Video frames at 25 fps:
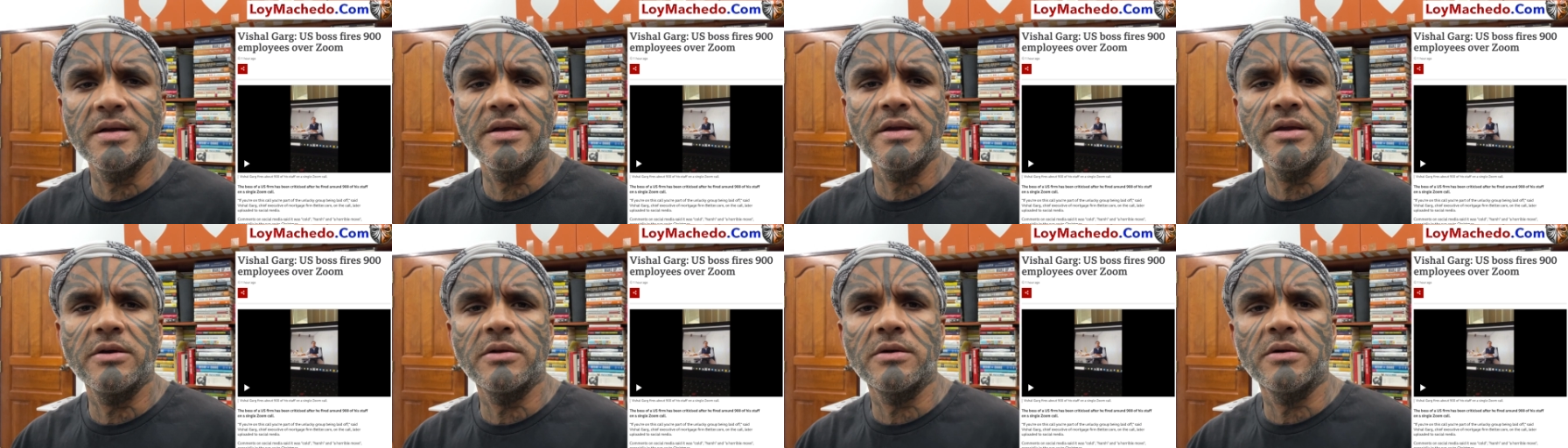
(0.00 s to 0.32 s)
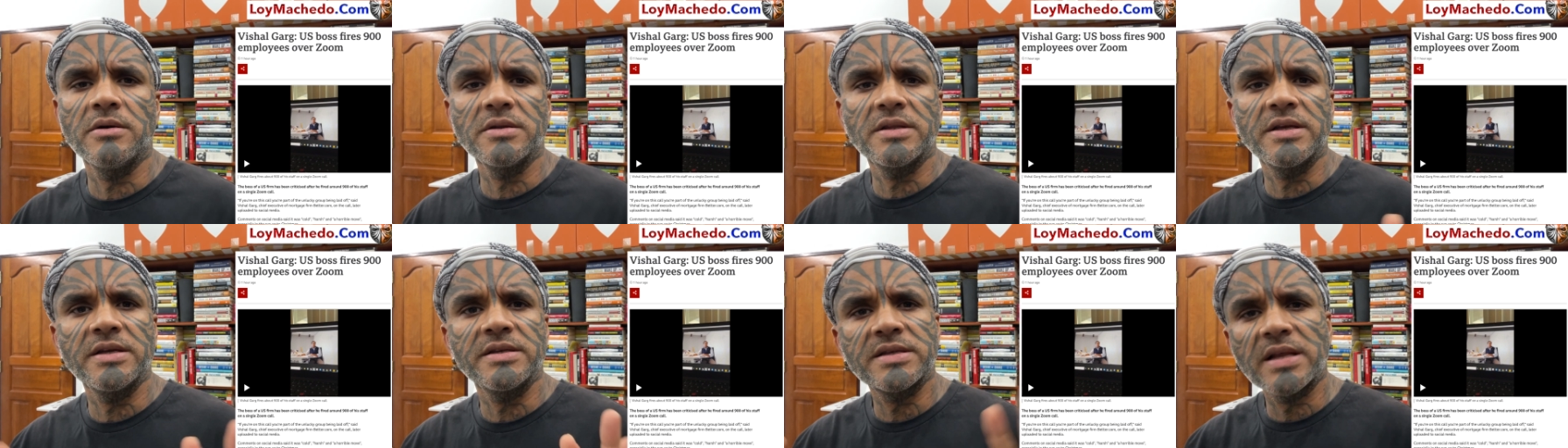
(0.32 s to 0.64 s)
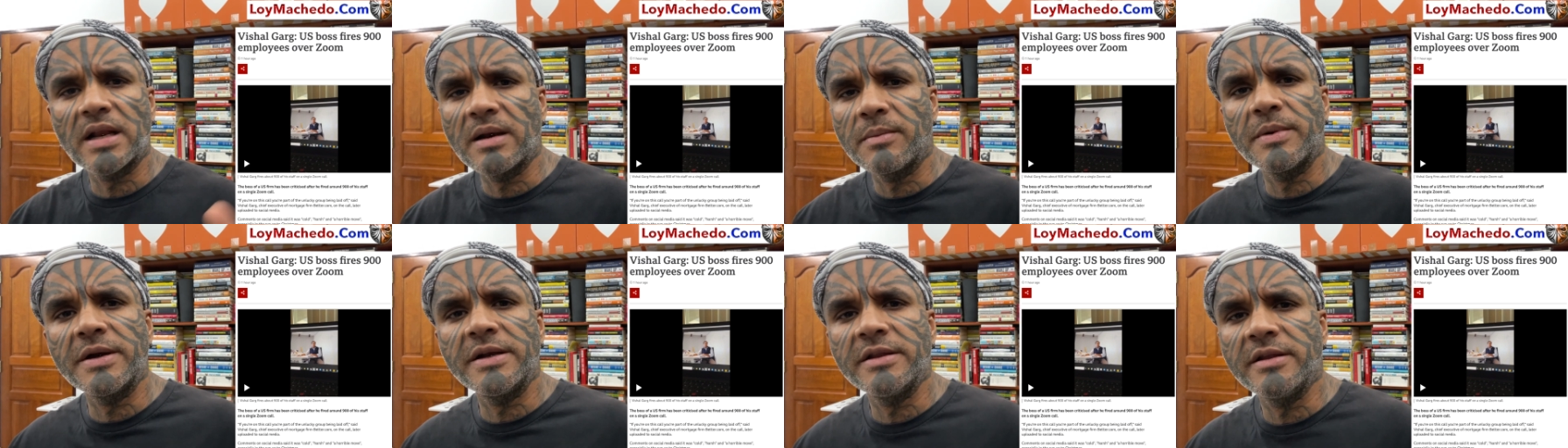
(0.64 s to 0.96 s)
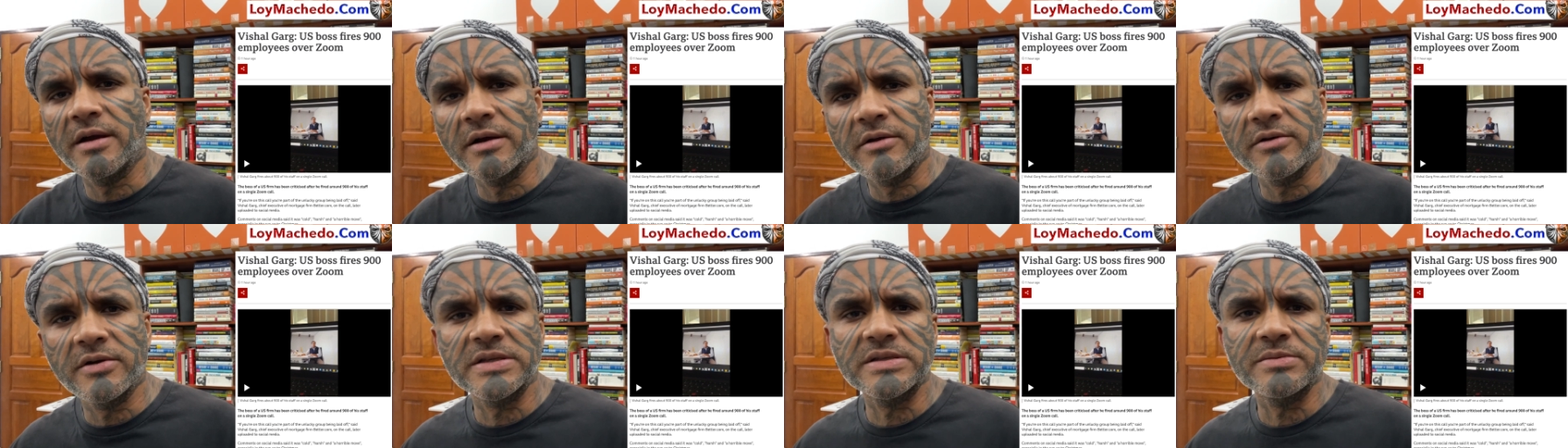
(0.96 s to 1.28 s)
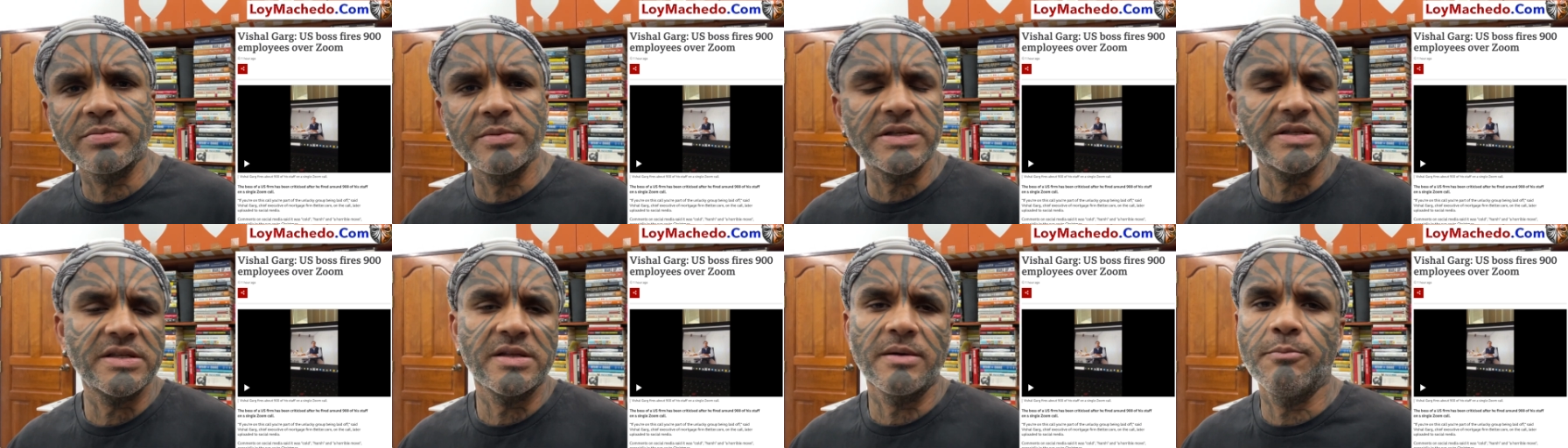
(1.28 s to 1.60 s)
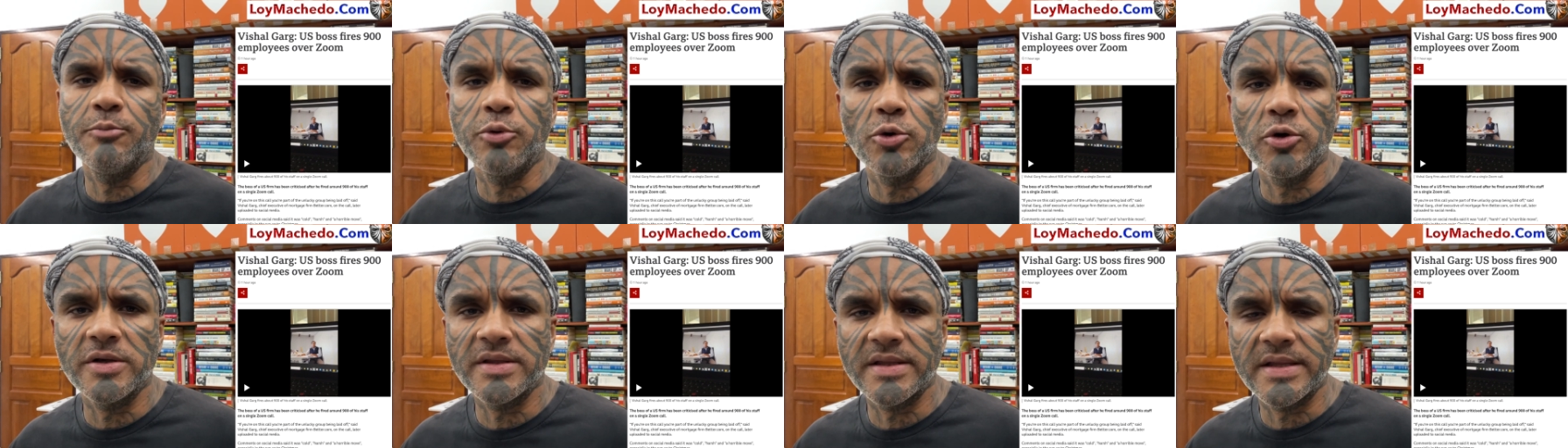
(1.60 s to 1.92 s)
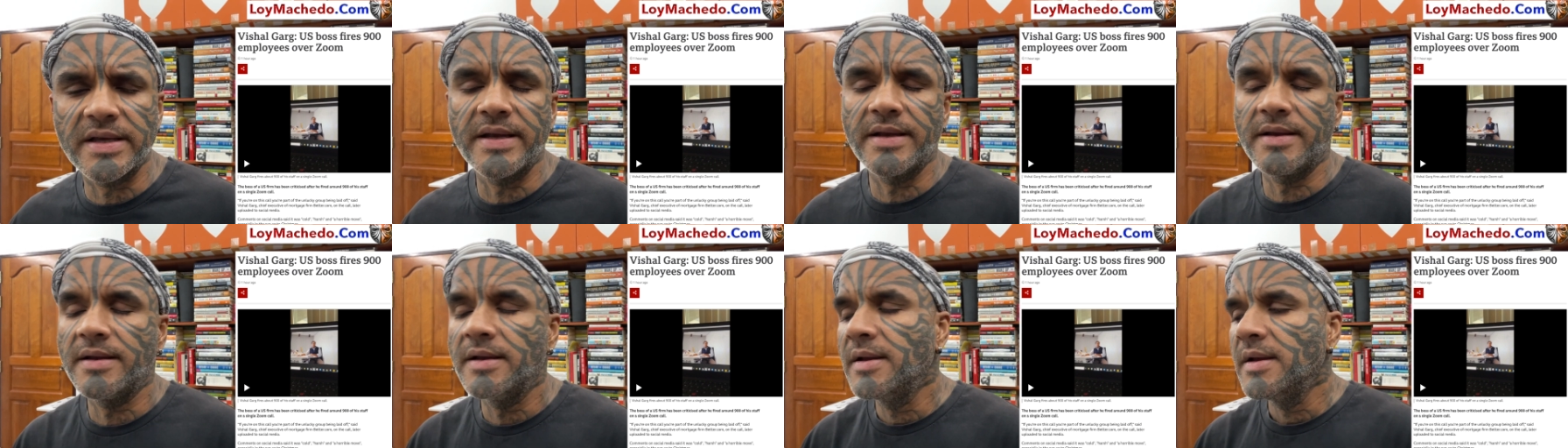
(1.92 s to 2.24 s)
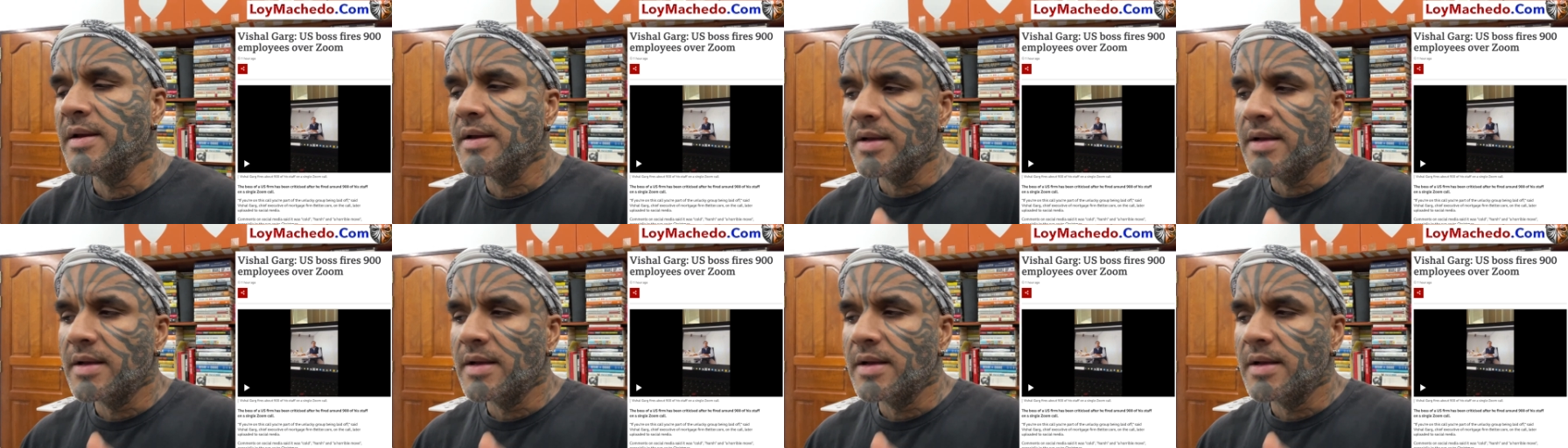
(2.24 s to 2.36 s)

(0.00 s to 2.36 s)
you know, they celebrate their Christmas, the poor thing.